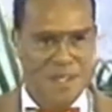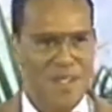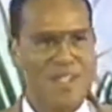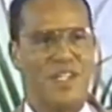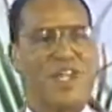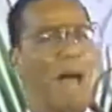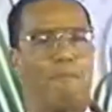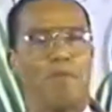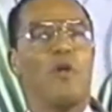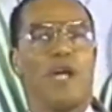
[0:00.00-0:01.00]
Stop
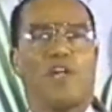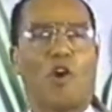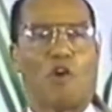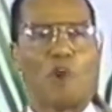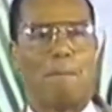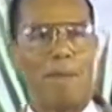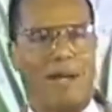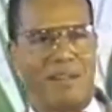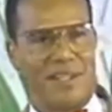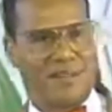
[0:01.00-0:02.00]
you in your
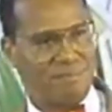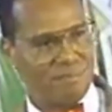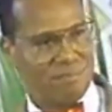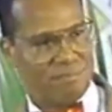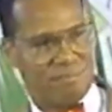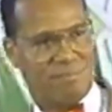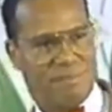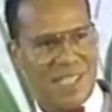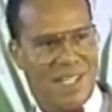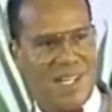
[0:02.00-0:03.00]
rebellion.
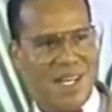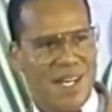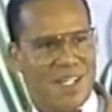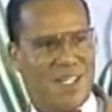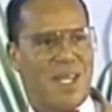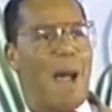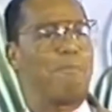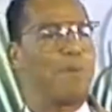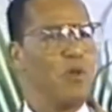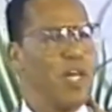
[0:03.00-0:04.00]
Stop
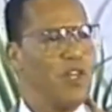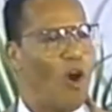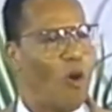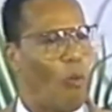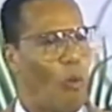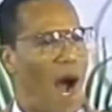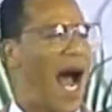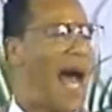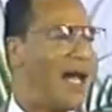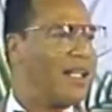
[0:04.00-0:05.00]
you in your
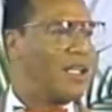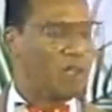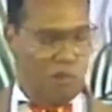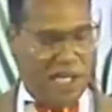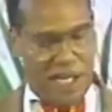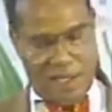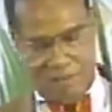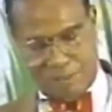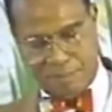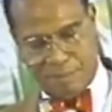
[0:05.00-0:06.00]
wild career.
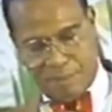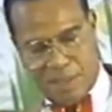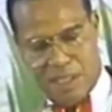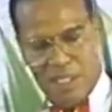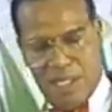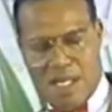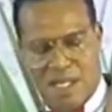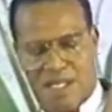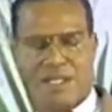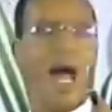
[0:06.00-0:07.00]

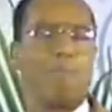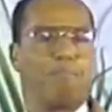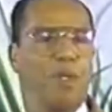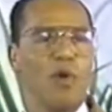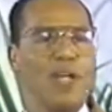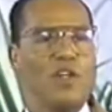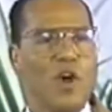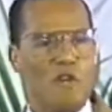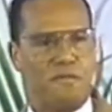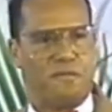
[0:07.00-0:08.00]
Stop you in
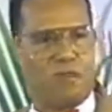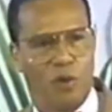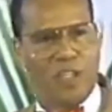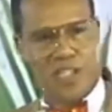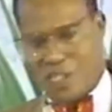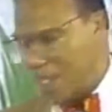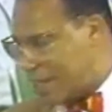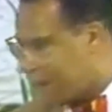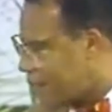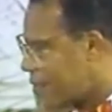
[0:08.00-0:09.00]
your
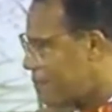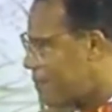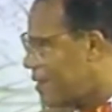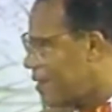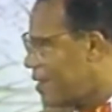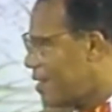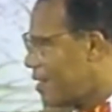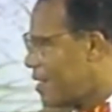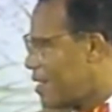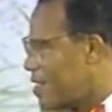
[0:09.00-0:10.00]
foolishness.
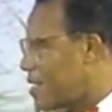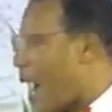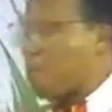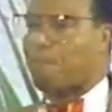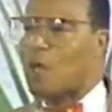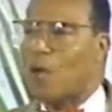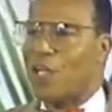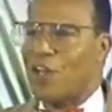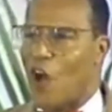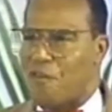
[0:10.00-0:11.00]
Stop you
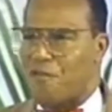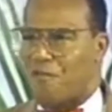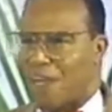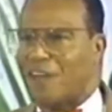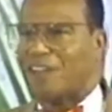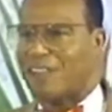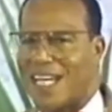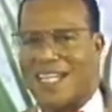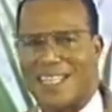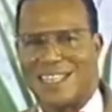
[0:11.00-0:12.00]
in your filth
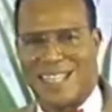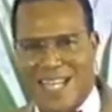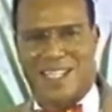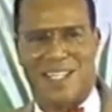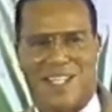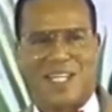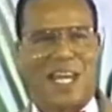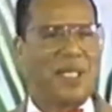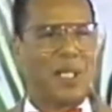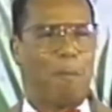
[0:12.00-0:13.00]
and
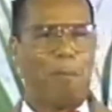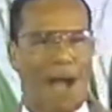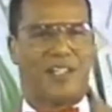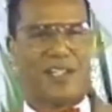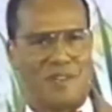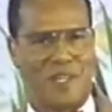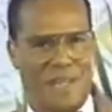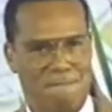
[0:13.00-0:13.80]
indecency and debauchery.